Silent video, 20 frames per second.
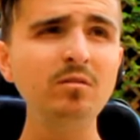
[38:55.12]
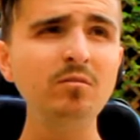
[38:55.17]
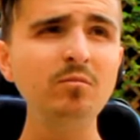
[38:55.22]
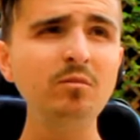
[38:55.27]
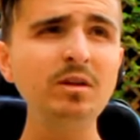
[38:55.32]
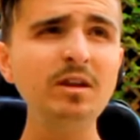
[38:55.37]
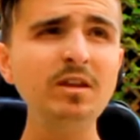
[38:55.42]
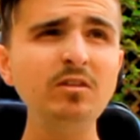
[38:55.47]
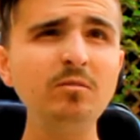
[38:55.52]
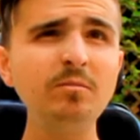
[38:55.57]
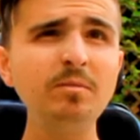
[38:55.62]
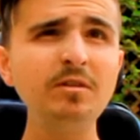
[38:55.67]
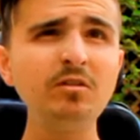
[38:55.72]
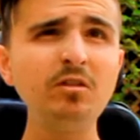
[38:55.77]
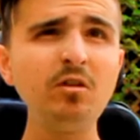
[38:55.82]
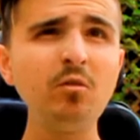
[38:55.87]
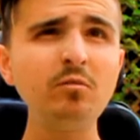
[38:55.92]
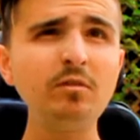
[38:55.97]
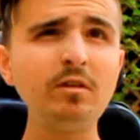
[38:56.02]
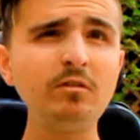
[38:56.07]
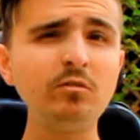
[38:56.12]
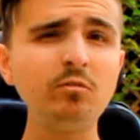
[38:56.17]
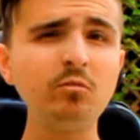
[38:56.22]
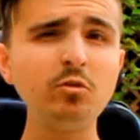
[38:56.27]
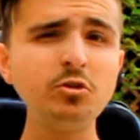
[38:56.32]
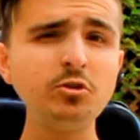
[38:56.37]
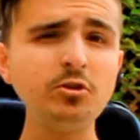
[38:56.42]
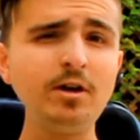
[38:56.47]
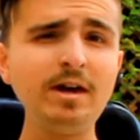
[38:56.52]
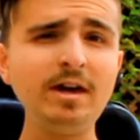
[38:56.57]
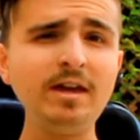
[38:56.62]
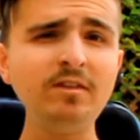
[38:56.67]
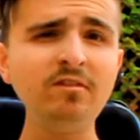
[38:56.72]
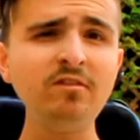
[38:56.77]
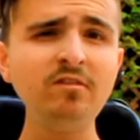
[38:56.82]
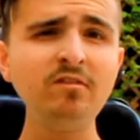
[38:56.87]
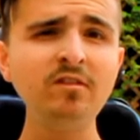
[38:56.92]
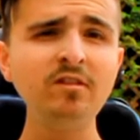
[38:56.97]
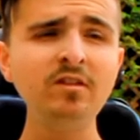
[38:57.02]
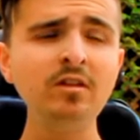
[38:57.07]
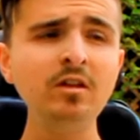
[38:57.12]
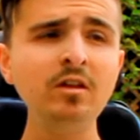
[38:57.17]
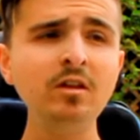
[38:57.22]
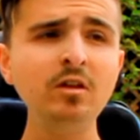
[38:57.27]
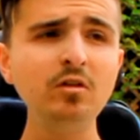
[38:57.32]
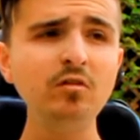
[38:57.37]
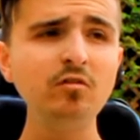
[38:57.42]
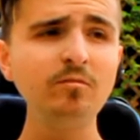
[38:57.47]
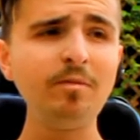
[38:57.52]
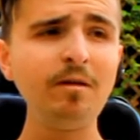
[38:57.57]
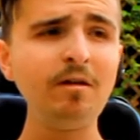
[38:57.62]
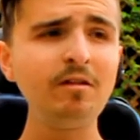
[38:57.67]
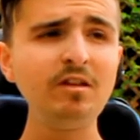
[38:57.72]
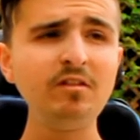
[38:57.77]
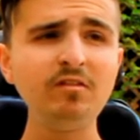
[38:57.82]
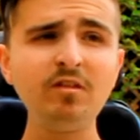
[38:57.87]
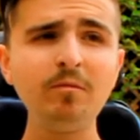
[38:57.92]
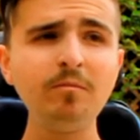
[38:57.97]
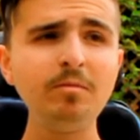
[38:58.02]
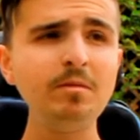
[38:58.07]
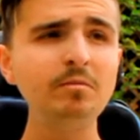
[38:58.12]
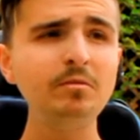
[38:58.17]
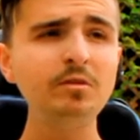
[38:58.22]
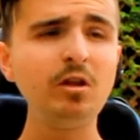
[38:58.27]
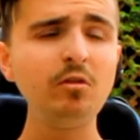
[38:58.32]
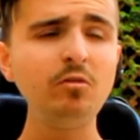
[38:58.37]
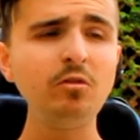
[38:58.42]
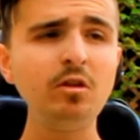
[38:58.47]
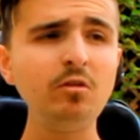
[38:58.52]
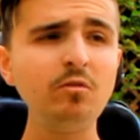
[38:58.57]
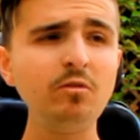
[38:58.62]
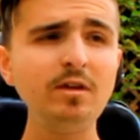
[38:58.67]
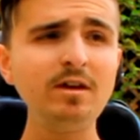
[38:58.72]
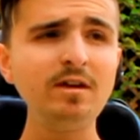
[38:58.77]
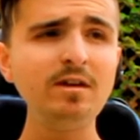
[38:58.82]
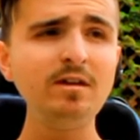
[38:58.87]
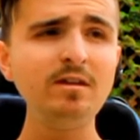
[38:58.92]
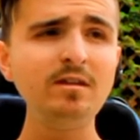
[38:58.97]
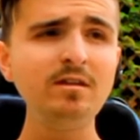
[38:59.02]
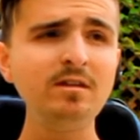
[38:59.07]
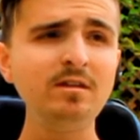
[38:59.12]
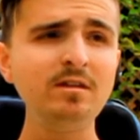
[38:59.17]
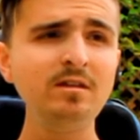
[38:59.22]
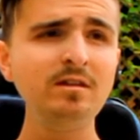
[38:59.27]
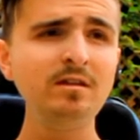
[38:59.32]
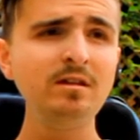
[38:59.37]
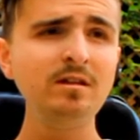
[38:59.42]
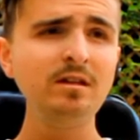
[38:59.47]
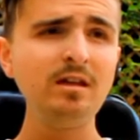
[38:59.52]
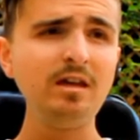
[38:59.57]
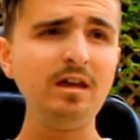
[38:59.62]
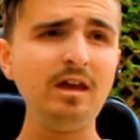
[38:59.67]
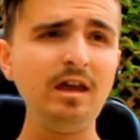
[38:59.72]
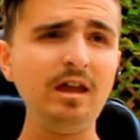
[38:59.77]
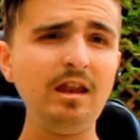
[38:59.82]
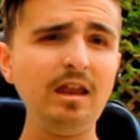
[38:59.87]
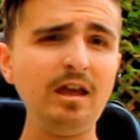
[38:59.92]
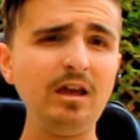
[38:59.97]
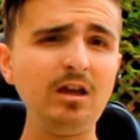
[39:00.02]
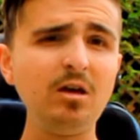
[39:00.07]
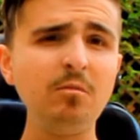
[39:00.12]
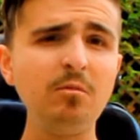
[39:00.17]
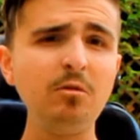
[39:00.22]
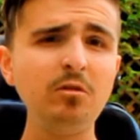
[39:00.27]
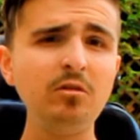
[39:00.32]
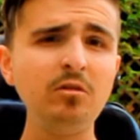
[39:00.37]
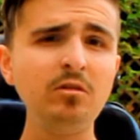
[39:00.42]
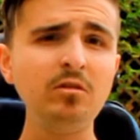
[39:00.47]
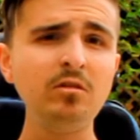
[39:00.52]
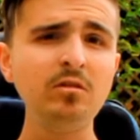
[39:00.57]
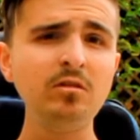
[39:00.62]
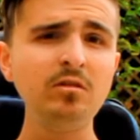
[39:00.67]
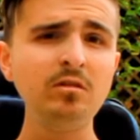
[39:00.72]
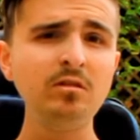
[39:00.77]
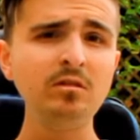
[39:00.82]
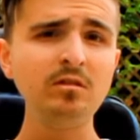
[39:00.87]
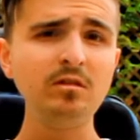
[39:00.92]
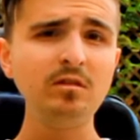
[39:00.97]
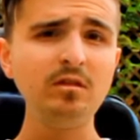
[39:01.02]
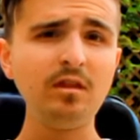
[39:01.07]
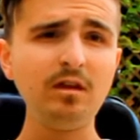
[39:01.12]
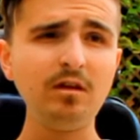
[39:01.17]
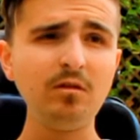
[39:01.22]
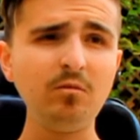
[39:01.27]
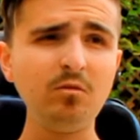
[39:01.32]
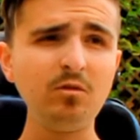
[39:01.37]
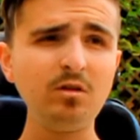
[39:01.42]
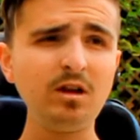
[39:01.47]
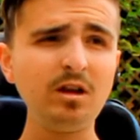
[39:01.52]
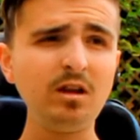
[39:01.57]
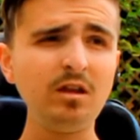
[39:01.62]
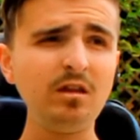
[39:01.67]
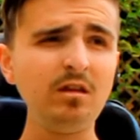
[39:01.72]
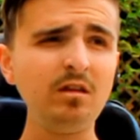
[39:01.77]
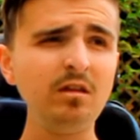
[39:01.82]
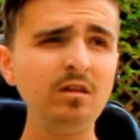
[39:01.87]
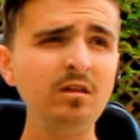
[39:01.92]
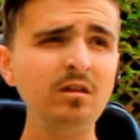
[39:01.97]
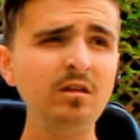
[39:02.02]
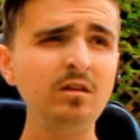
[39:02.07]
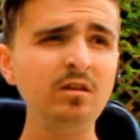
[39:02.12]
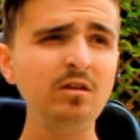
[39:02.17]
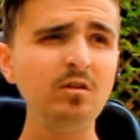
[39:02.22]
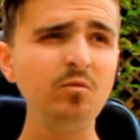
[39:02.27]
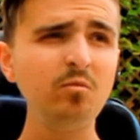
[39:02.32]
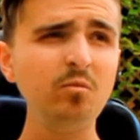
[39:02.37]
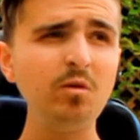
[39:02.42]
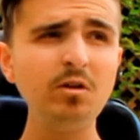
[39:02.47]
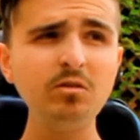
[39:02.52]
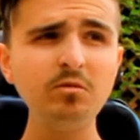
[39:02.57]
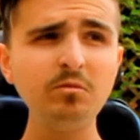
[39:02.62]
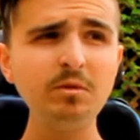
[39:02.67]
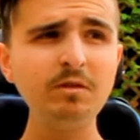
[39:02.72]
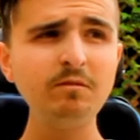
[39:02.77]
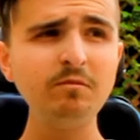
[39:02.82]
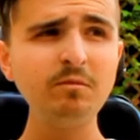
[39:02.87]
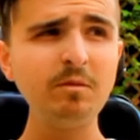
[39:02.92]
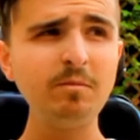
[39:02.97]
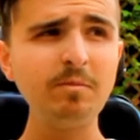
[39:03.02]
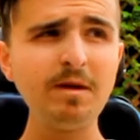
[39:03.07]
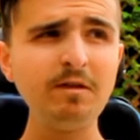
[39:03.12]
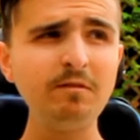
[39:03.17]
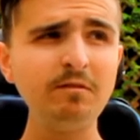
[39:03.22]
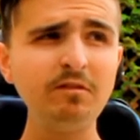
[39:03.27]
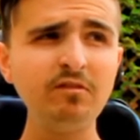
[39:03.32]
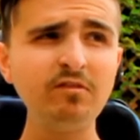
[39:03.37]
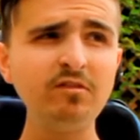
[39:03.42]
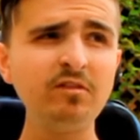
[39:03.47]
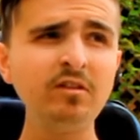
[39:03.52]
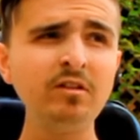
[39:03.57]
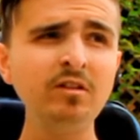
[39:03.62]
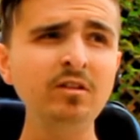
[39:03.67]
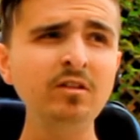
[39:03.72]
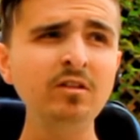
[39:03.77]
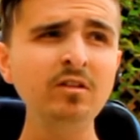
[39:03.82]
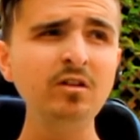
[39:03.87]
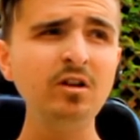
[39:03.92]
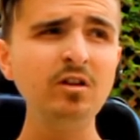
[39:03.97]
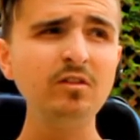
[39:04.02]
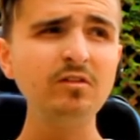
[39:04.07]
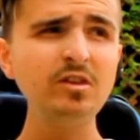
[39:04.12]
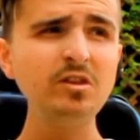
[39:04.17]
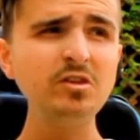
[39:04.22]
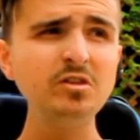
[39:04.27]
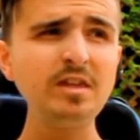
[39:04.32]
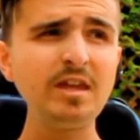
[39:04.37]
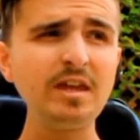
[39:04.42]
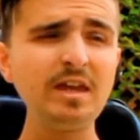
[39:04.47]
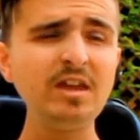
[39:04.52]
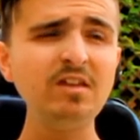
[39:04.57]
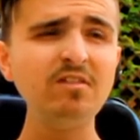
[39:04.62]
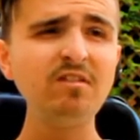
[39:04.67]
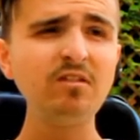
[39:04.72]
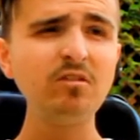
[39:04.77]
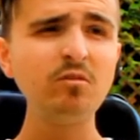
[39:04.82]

we need to be told how to wash our hands. Because apparently some people don't know that. And like, come on. Like, what kind of world are we living where parents aren't teaching their kids how